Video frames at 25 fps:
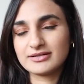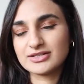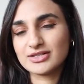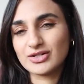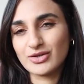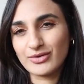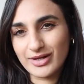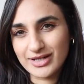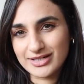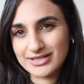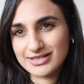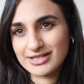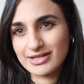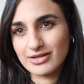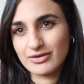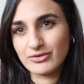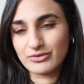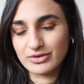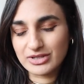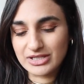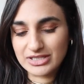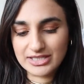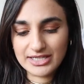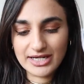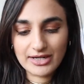So that's the
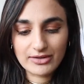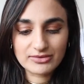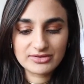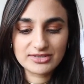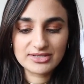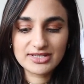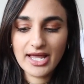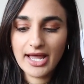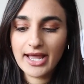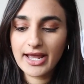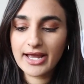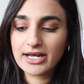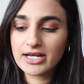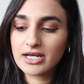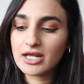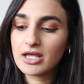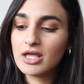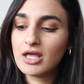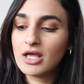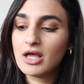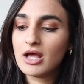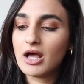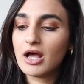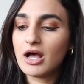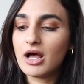only downside.
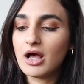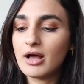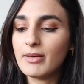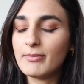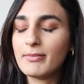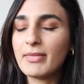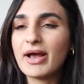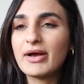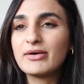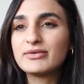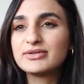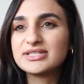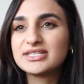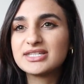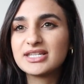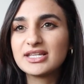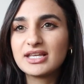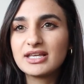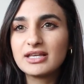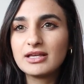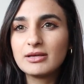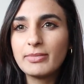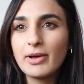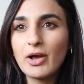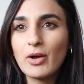I was
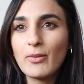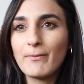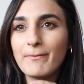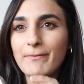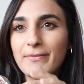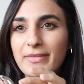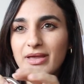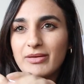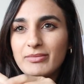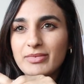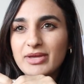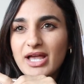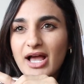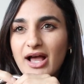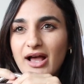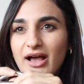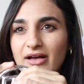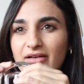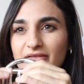thinking about maybe